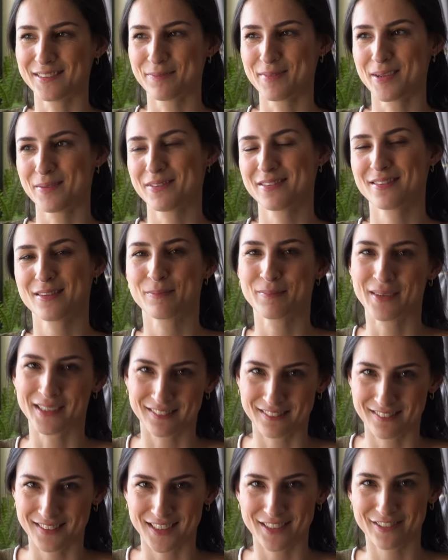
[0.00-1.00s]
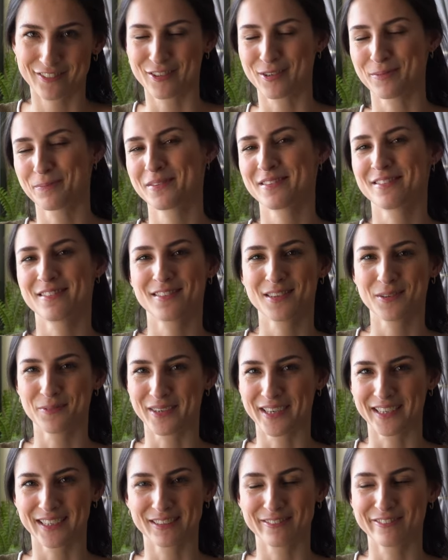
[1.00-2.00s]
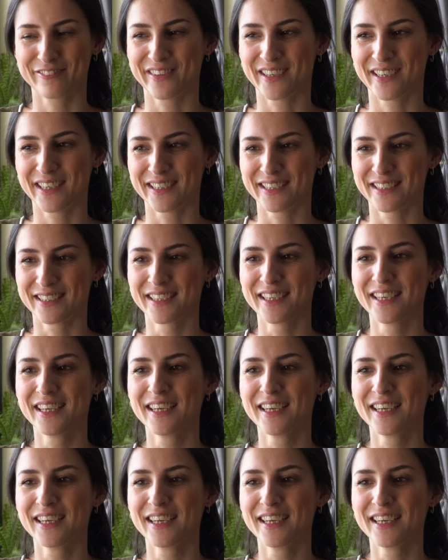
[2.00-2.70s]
maybe some antique shops and see what I can find.